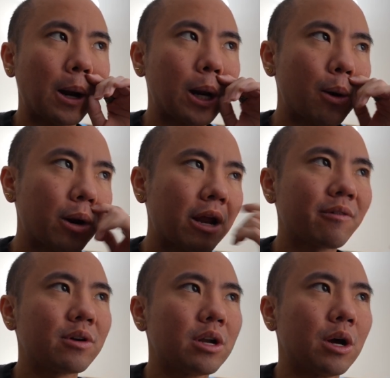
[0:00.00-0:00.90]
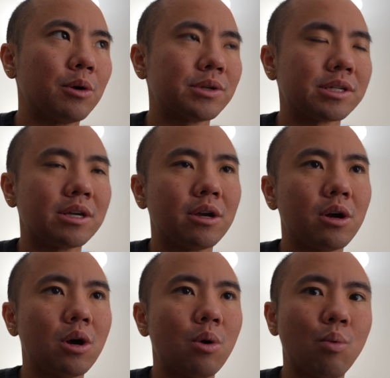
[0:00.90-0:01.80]
no one ever knows
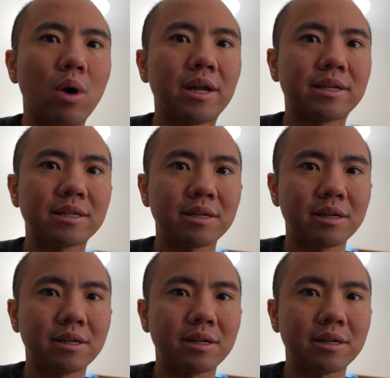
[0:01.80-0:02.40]
what